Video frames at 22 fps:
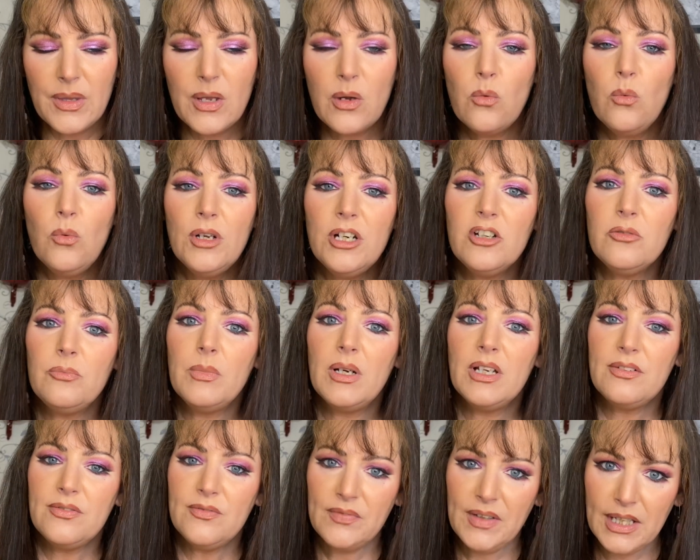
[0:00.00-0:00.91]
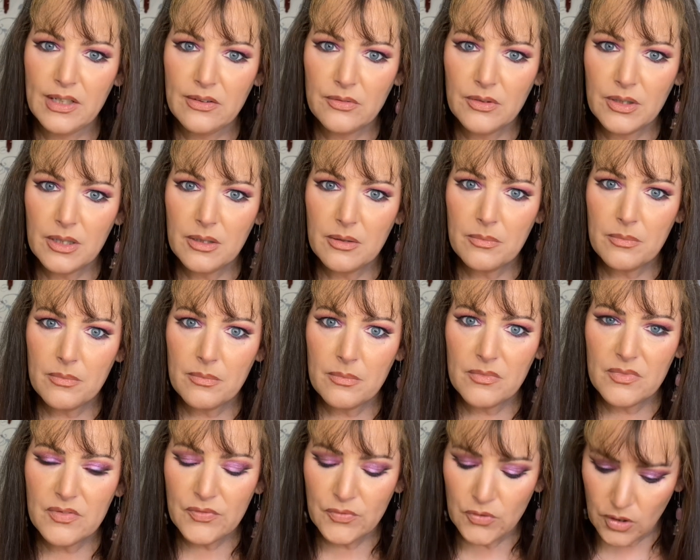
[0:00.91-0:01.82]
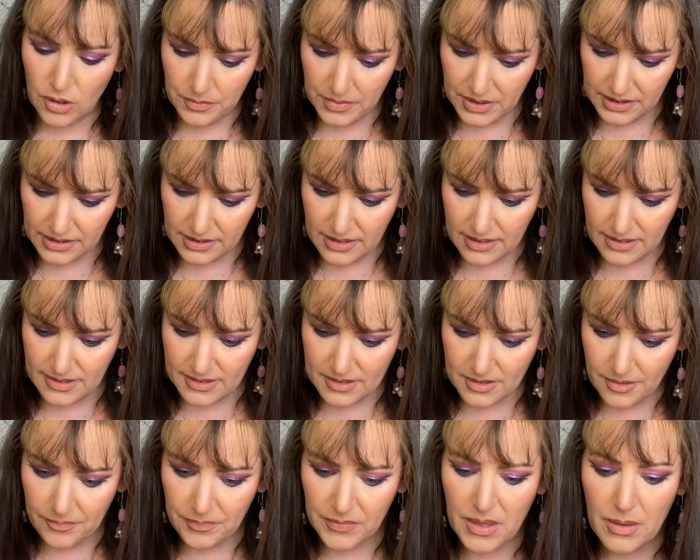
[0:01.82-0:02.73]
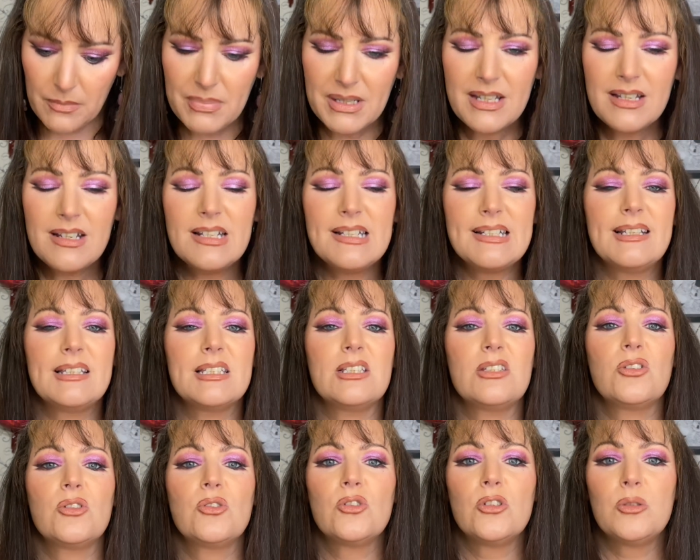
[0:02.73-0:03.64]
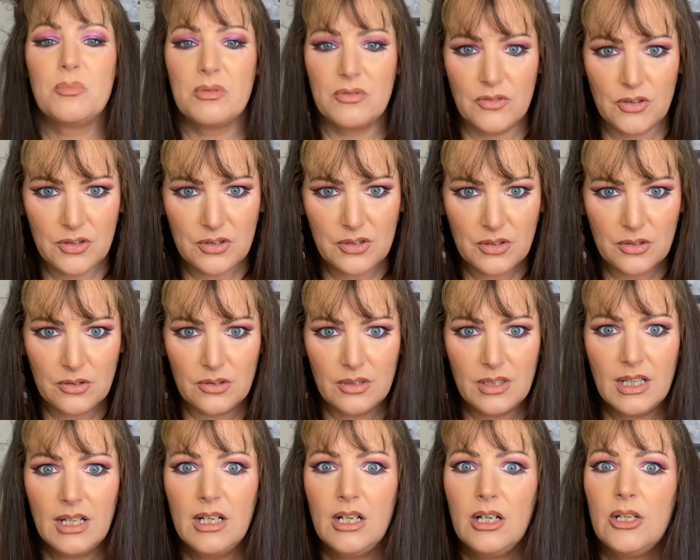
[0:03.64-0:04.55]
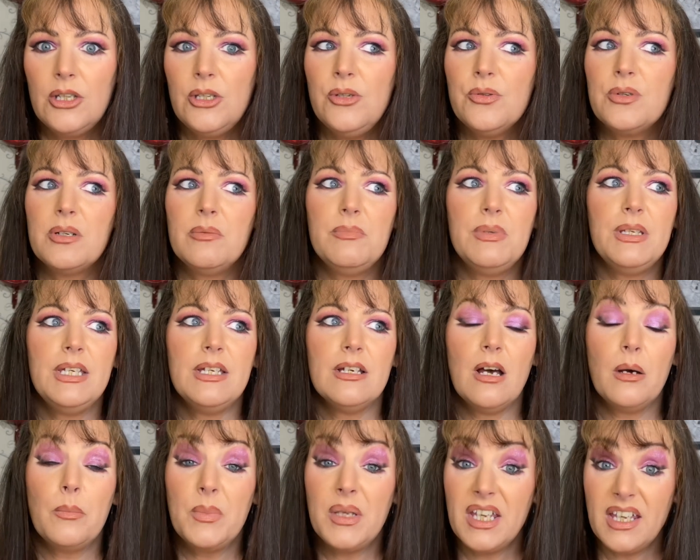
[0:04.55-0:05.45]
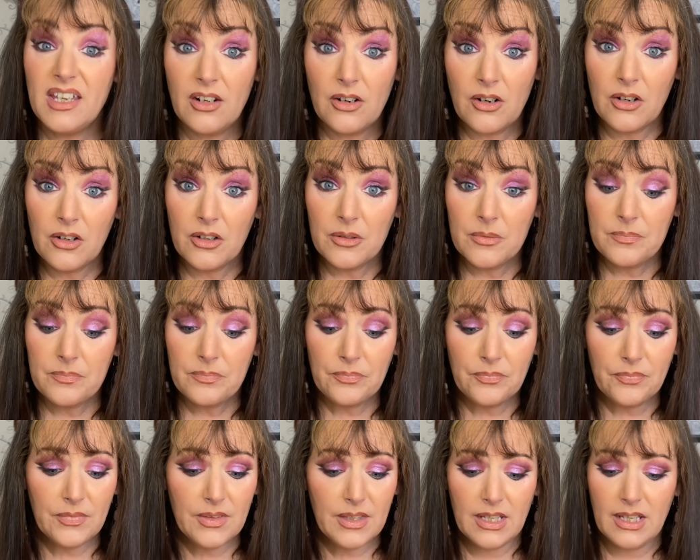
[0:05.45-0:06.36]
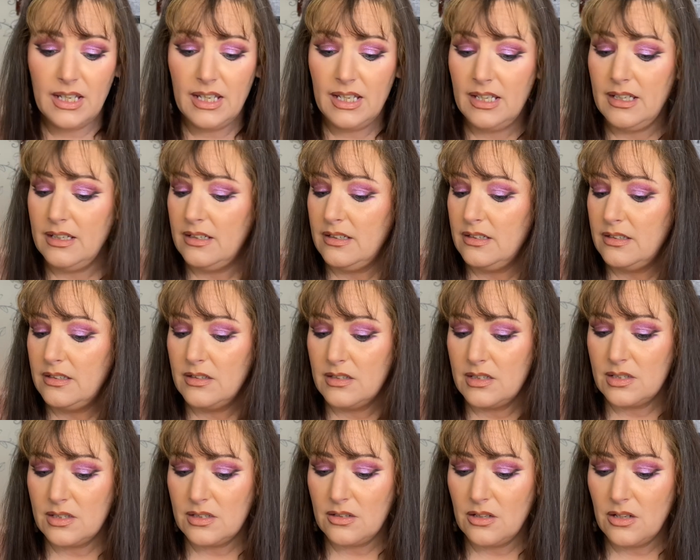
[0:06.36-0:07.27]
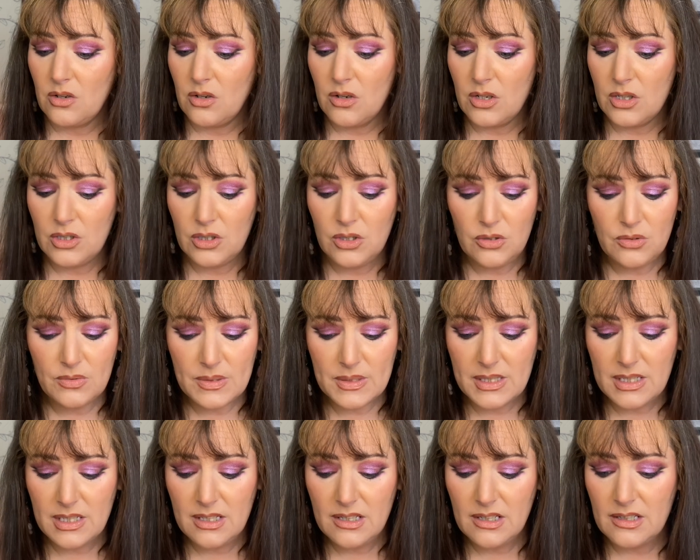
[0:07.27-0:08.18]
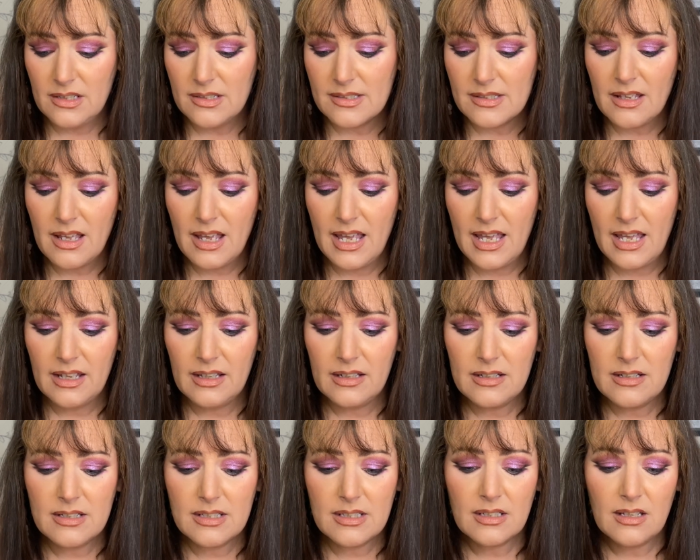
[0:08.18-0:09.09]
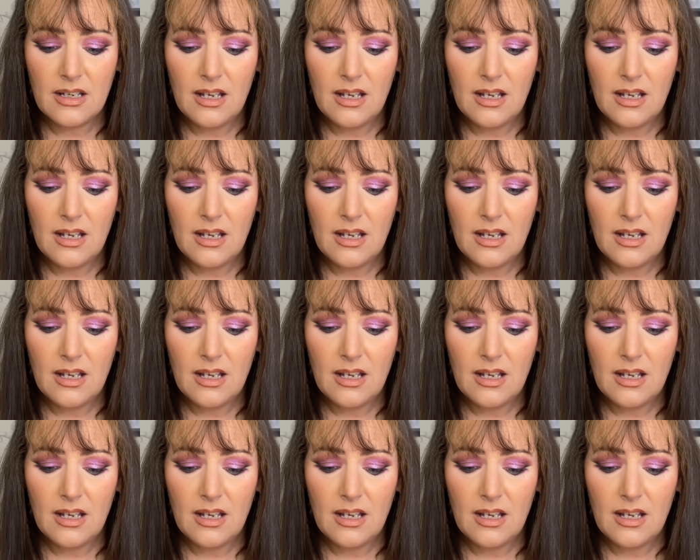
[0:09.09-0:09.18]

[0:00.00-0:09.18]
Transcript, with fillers: one of my favorite formulas because it's super versatile. You can be a beginner and use these and